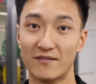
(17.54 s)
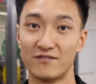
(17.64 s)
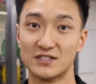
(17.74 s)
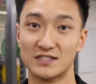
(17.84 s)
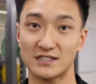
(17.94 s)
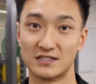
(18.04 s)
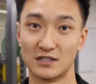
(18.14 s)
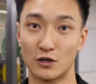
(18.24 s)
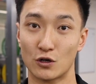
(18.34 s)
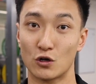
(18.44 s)
emphasis
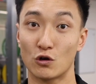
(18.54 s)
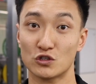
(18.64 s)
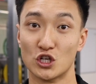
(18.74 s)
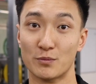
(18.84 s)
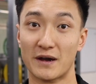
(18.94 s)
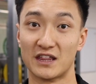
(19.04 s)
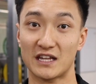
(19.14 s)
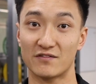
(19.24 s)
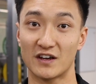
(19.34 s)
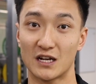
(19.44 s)
on long-term
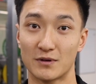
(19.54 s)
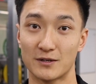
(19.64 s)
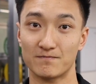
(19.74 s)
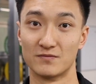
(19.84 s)
athlete development.